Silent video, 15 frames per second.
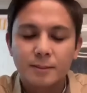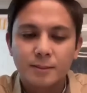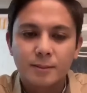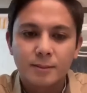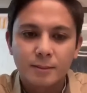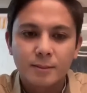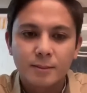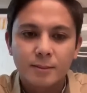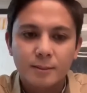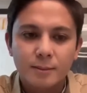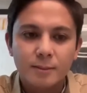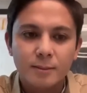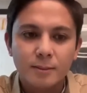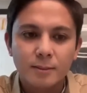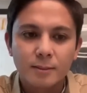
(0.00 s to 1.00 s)

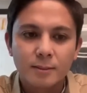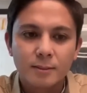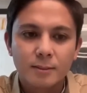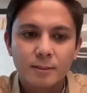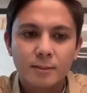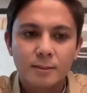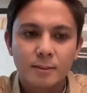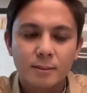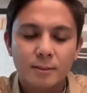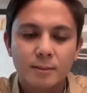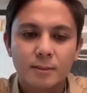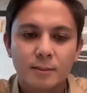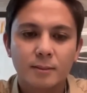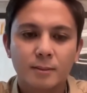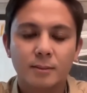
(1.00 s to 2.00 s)

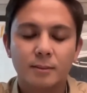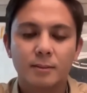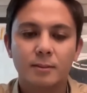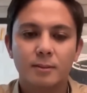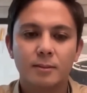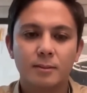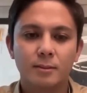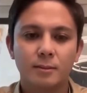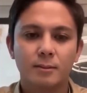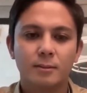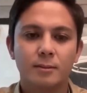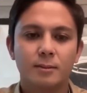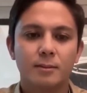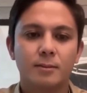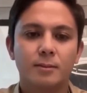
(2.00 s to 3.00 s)

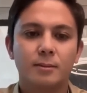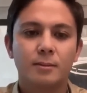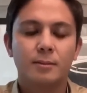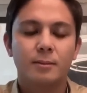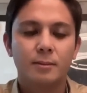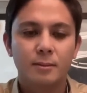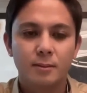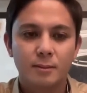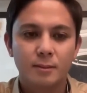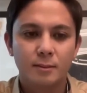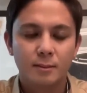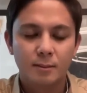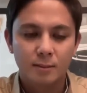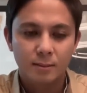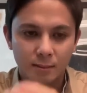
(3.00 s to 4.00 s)

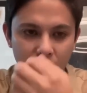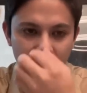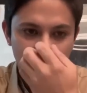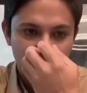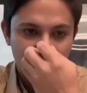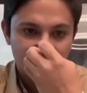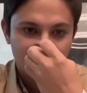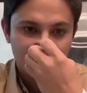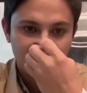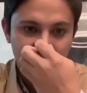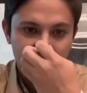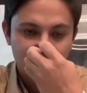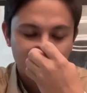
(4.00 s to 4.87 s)
This person isn't speaking.